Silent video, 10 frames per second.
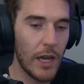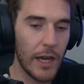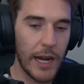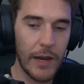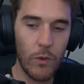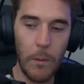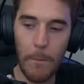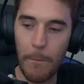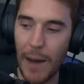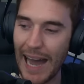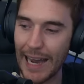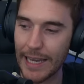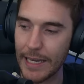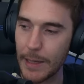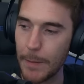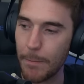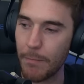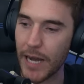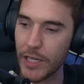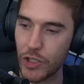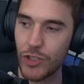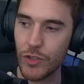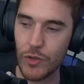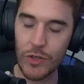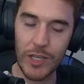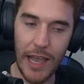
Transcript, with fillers: and I will back my students